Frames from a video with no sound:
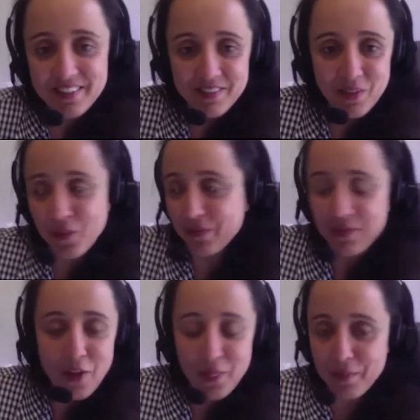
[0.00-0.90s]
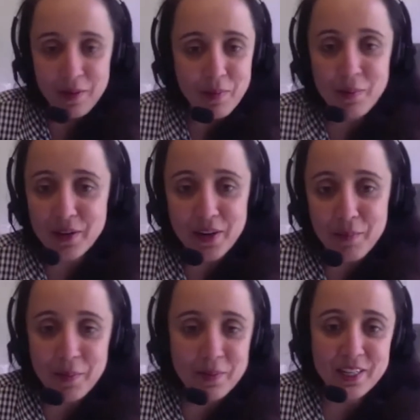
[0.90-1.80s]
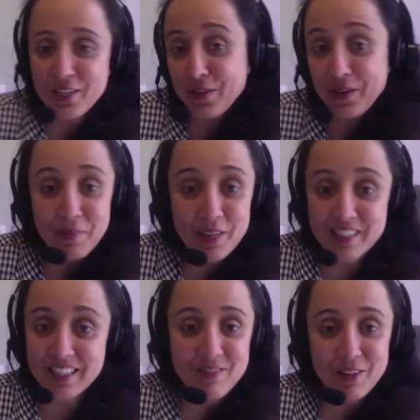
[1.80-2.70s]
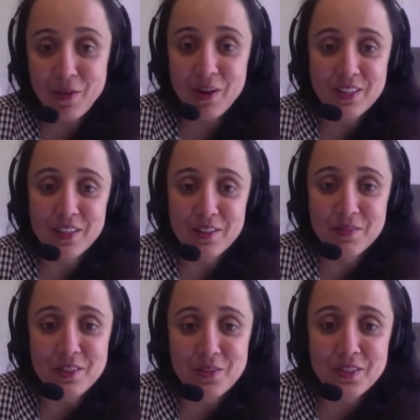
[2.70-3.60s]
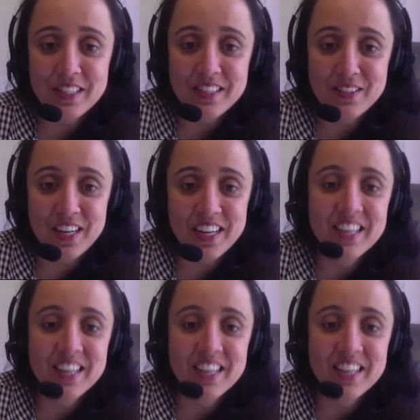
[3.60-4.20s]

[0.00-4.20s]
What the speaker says: well, not that many people are probably going to do it because it requires a lot of resources, right?